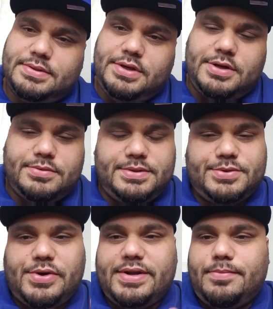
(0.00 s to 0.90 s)
You know,
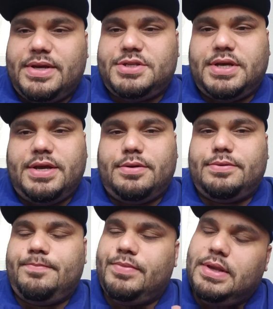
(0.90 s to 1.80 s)
subscribe to my
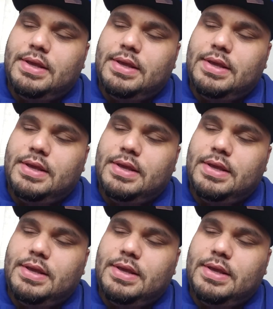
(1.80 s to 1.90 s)
channel.